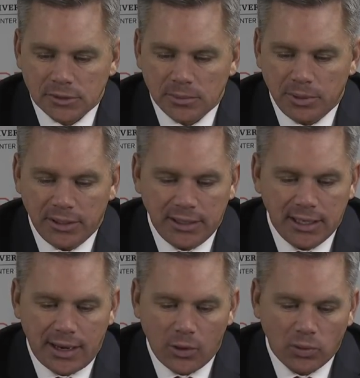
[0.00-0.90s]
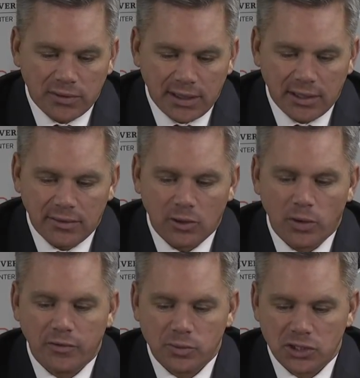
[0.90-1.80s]
But again, I don't want to take anything
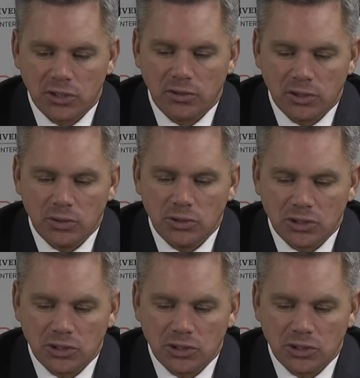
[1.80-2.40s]
away from Syracuse